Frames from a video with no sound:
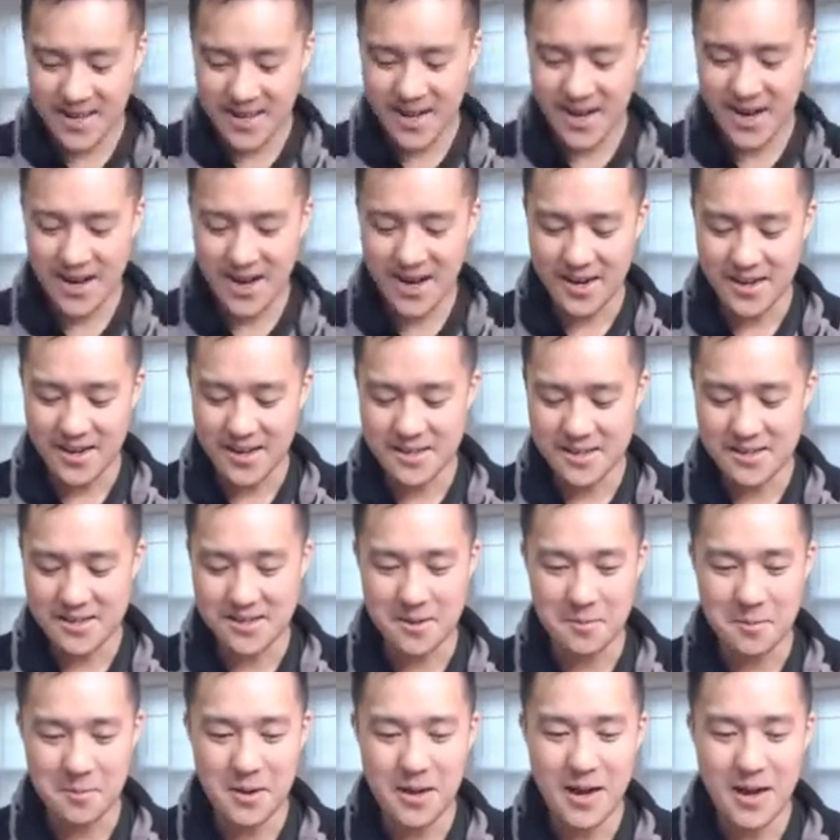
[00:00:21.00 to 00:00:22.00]
on
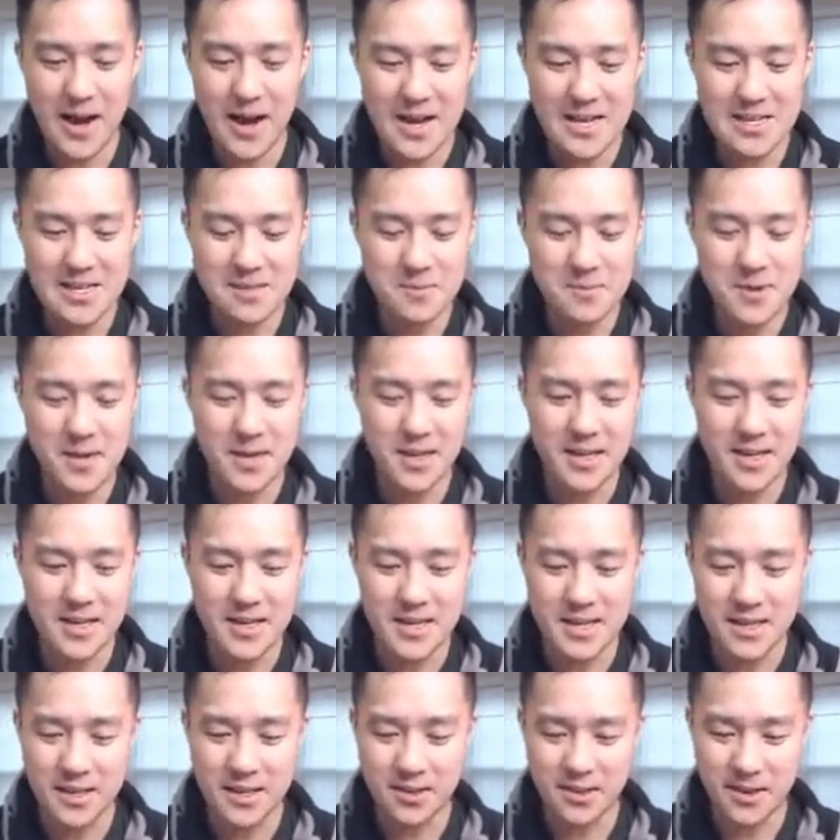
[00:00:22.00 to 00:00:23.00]
some Cosmic
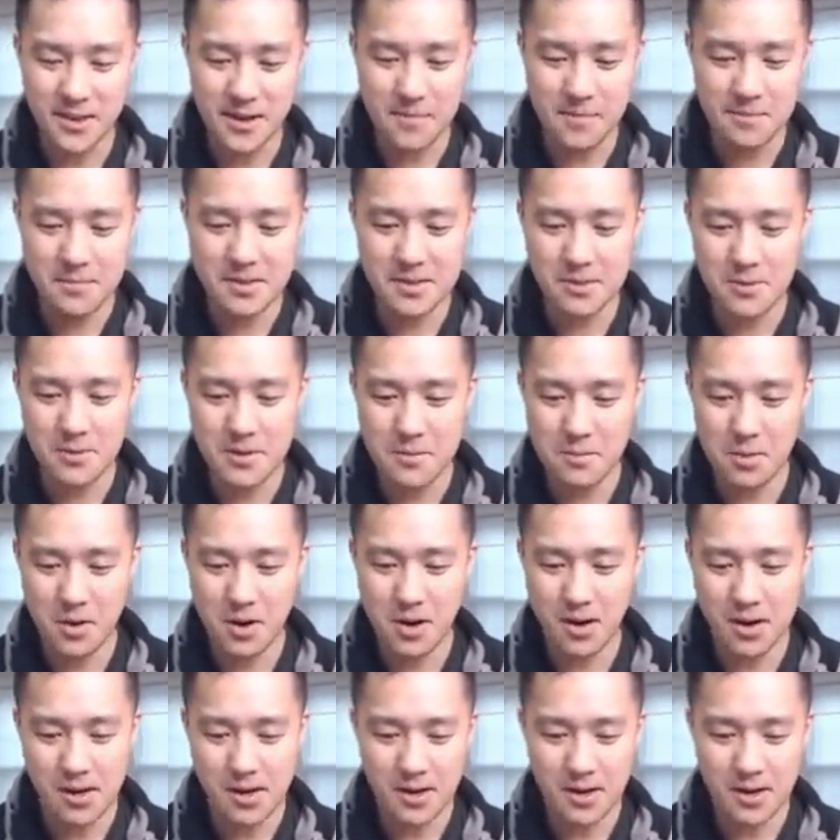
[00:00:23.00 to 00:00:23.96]
Eclipse. We bought